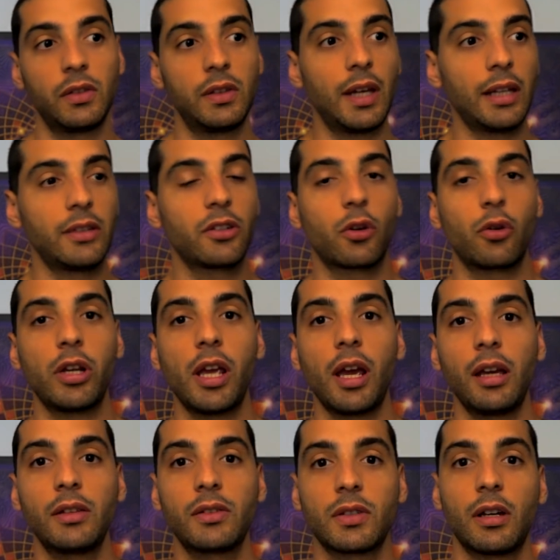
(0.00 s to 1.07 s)
that
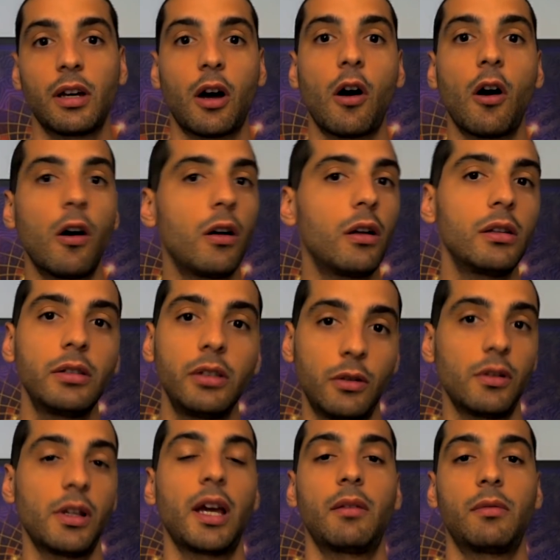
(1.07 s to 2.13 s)
creates a whole new
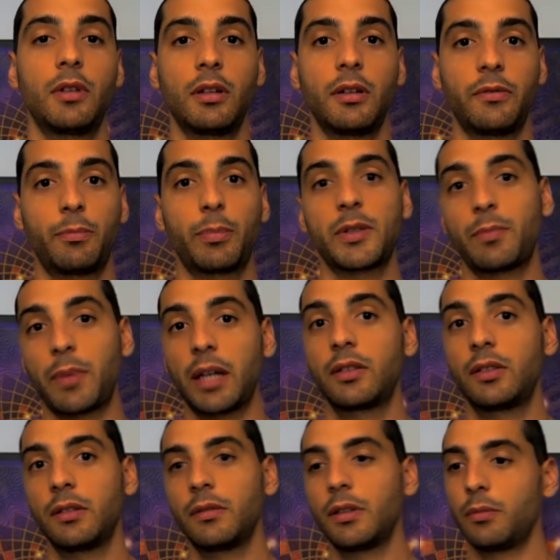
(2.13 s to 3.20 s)
level of
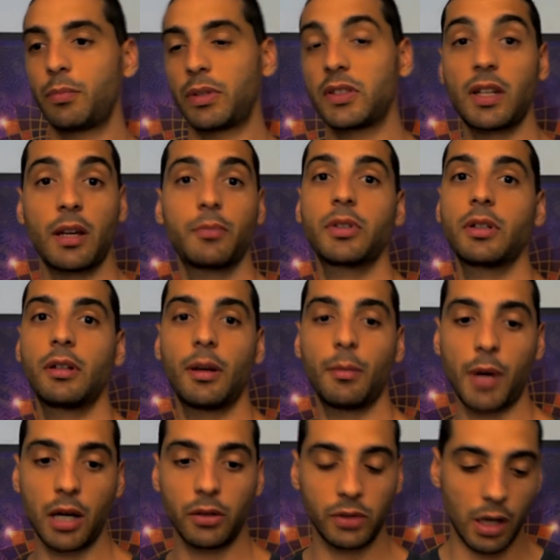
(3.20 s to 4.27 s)
perspective and perception
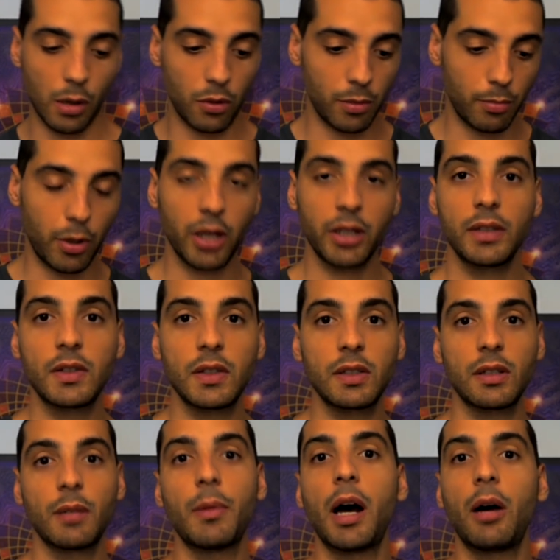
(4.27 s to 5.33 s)
about our body
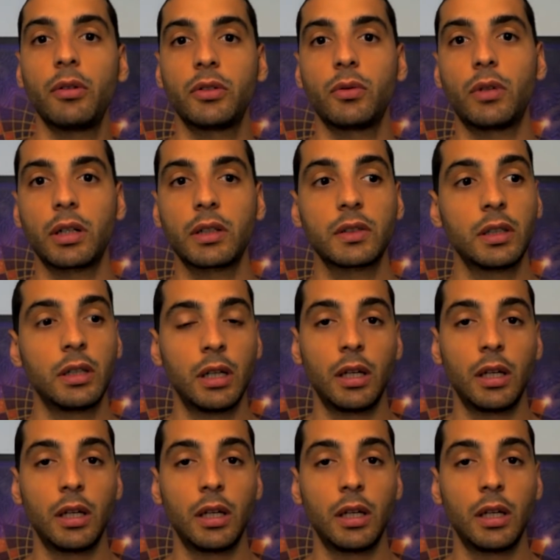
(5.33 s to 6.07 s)
system, how it works,